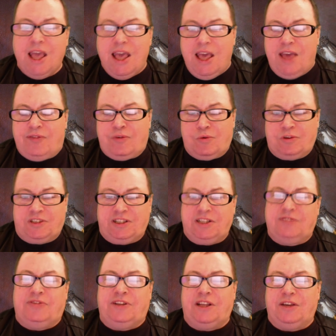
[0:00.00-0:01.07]
If you're watching this
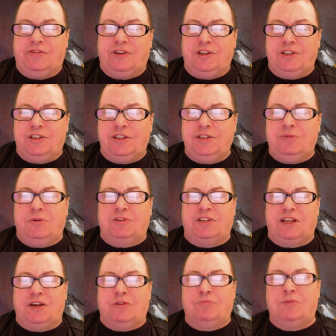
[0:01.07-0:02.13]
video version, you're watching
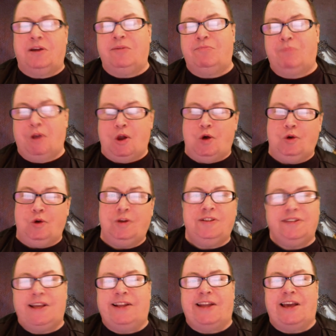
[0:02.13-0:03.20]
it on my blog,
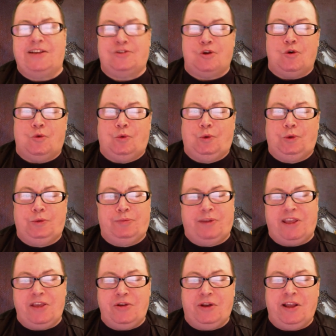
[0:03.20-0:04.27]
Nik Nak's Old
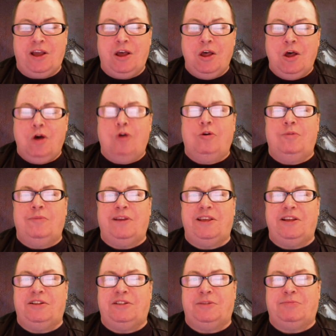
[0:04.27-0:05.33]
Peculiar, or on my
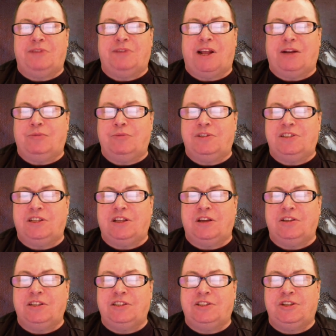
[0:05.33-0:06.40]
YouTube channel, Mr Cuddy
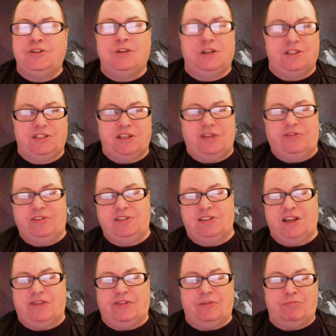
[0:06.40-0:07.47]
two nine seven
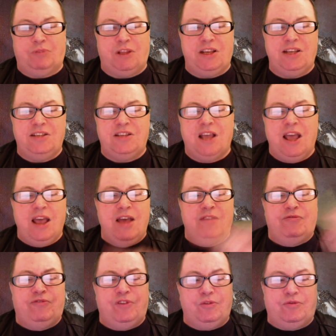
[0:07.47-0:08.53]
seven. Please
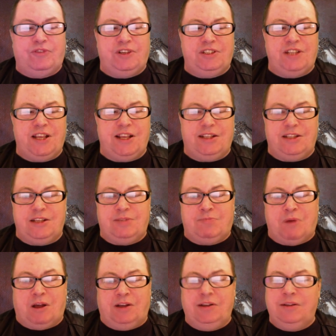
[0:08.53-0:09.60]
feel free to hit this
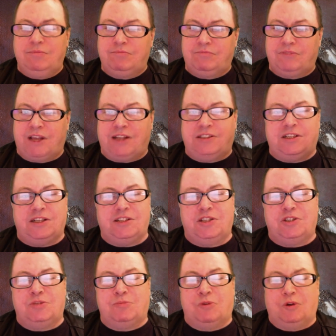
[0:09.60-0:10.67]
button, that takes you to
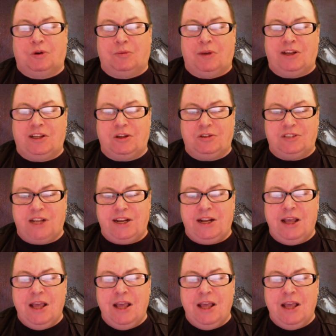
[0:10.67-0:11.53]
more of my content.